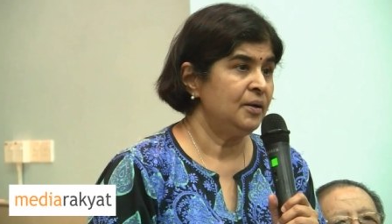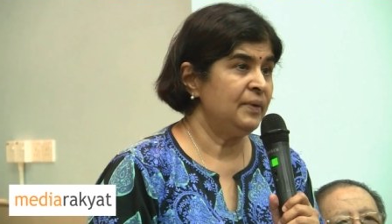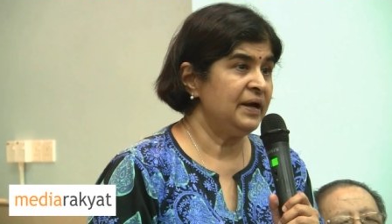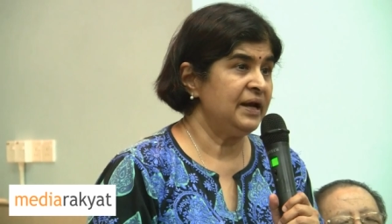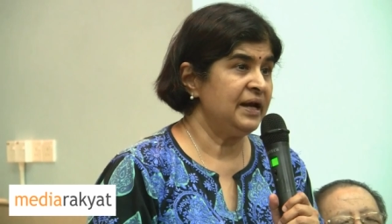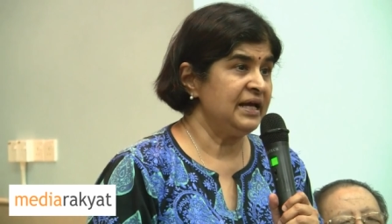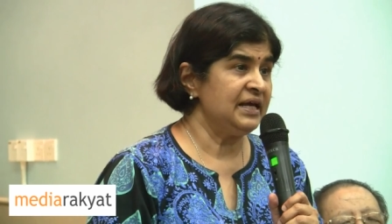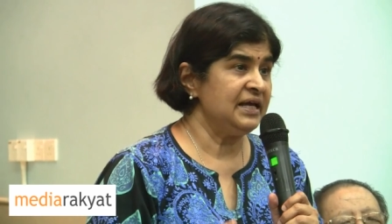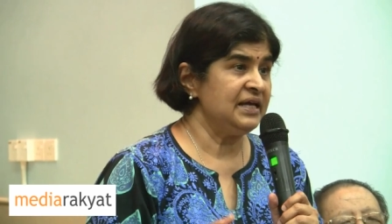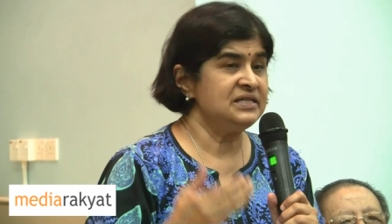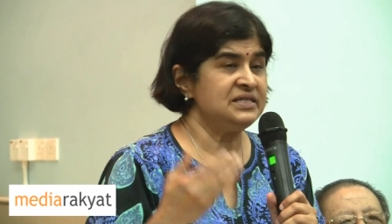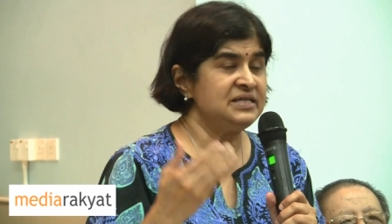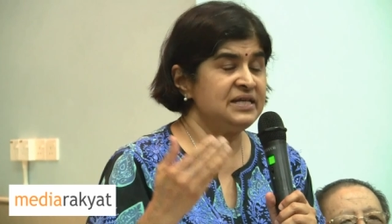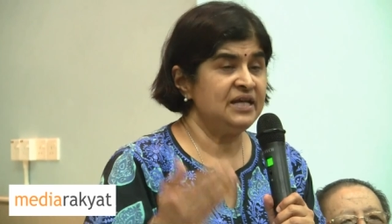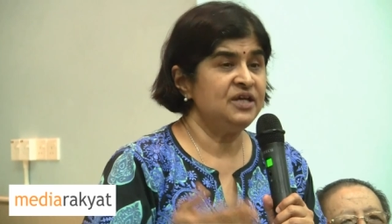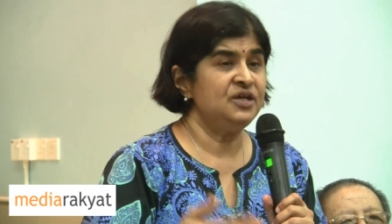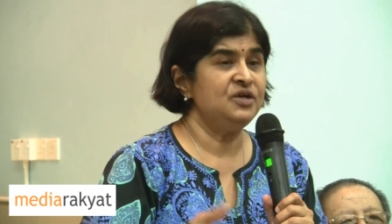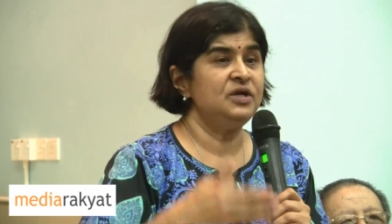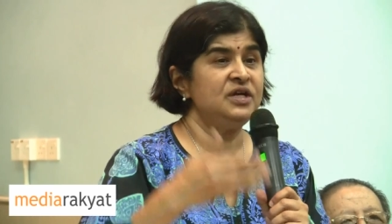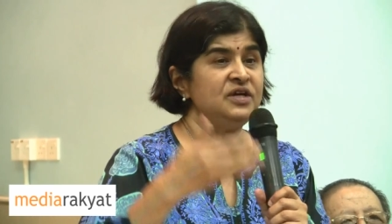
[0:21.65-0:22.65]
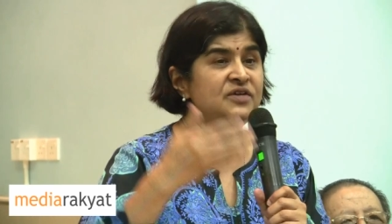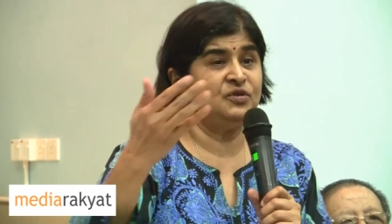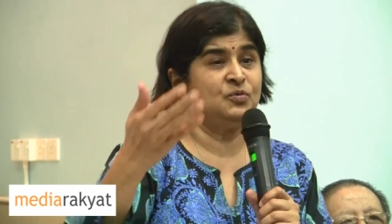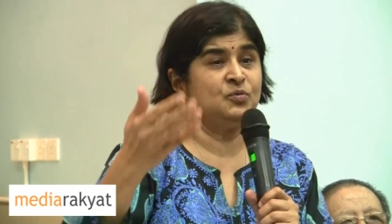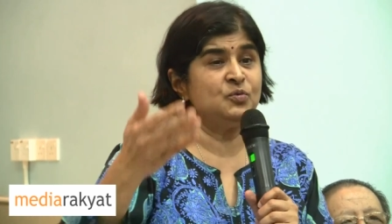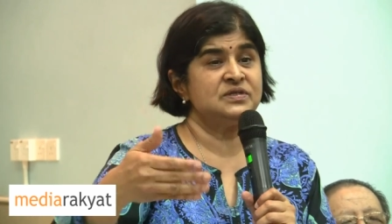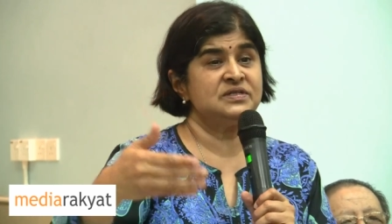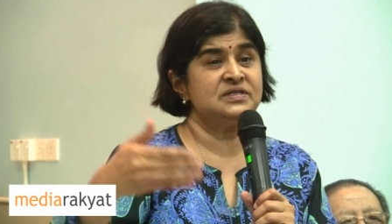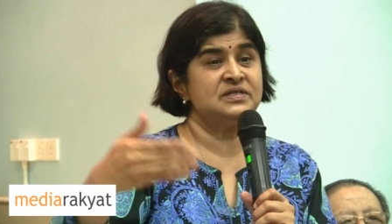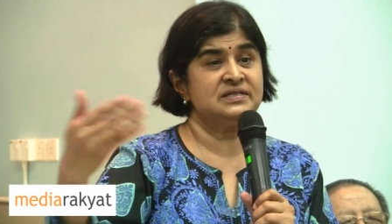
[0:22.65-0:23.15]
But I can tell you, if
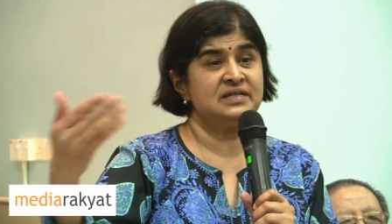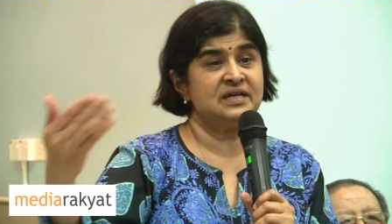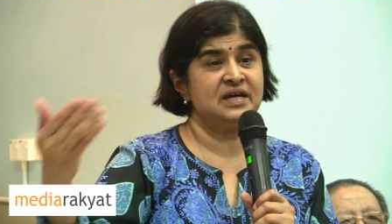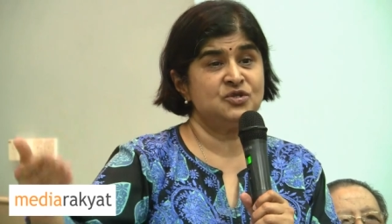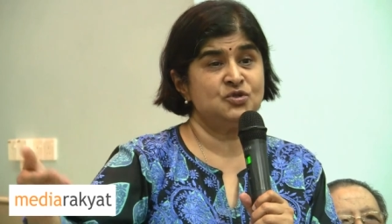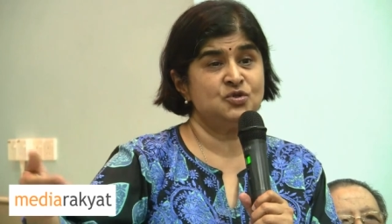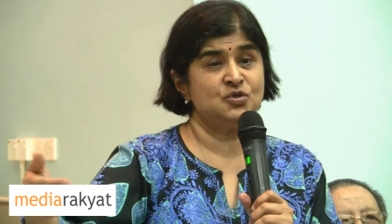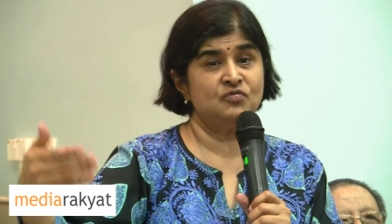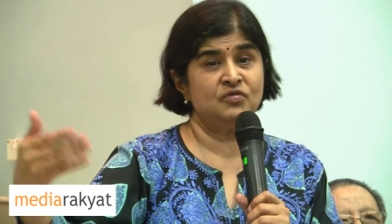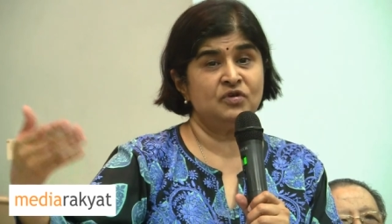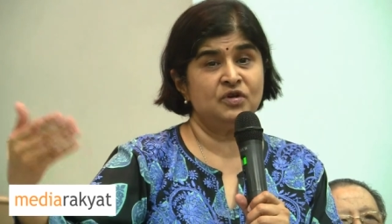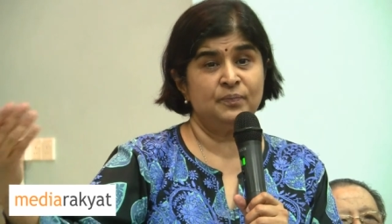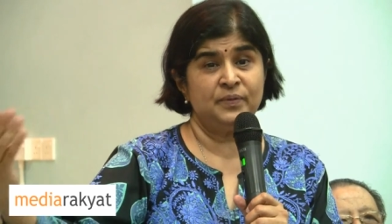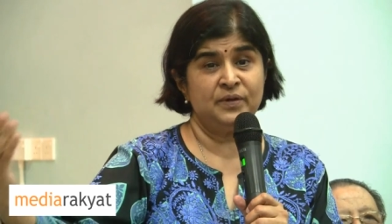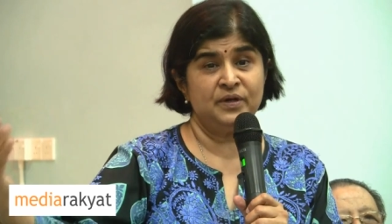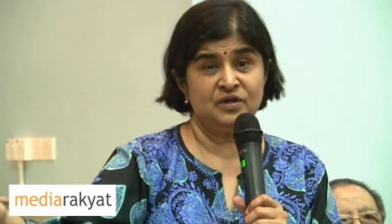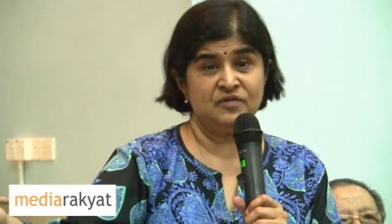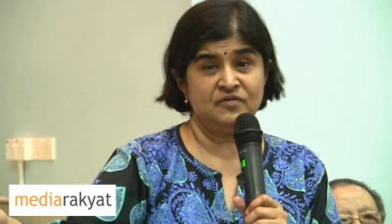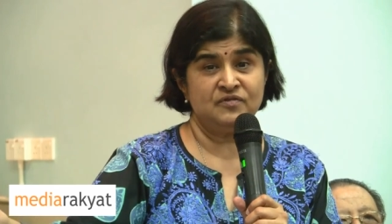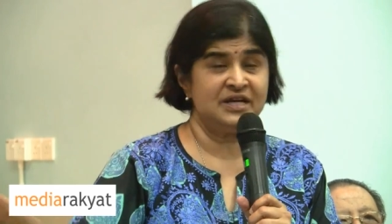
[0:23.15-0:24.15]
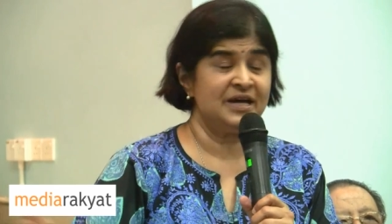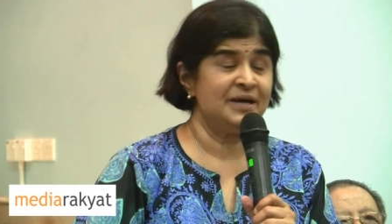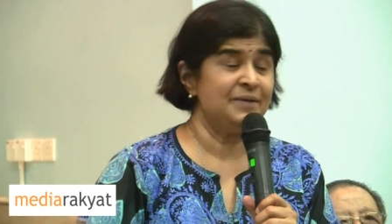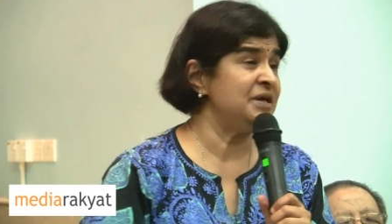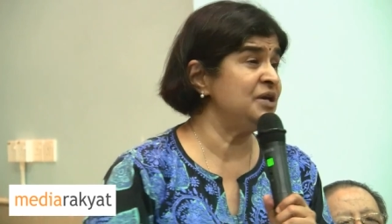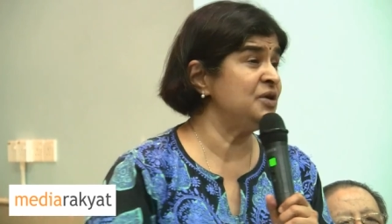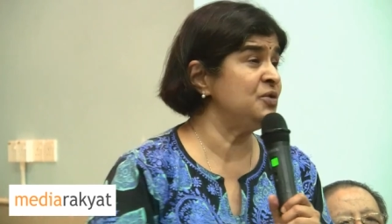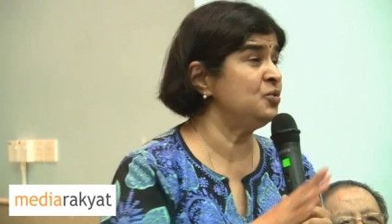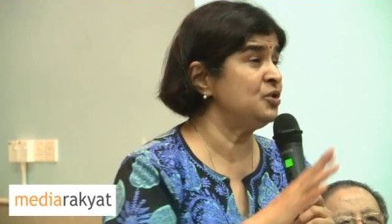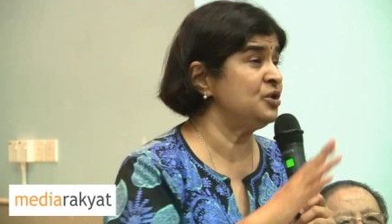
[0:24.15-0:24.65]
it was discussed over a period of
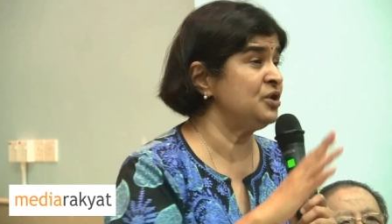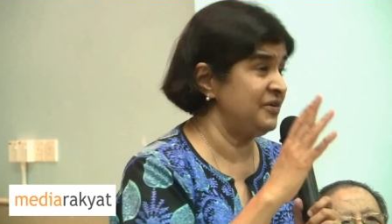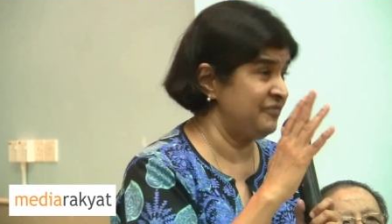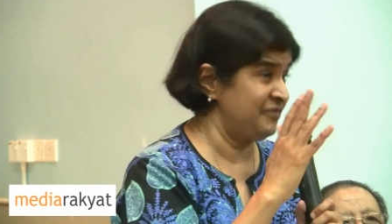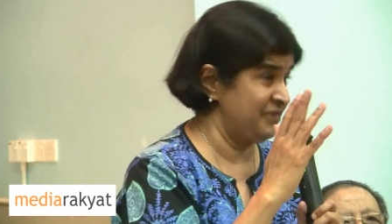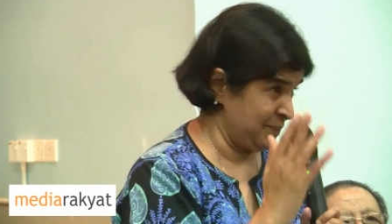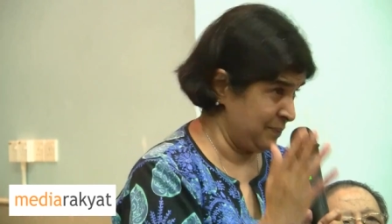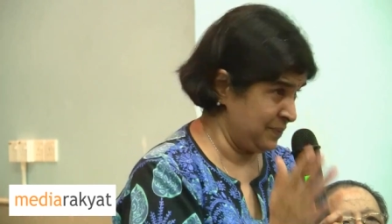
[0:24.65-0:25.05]
time, it wouldn't have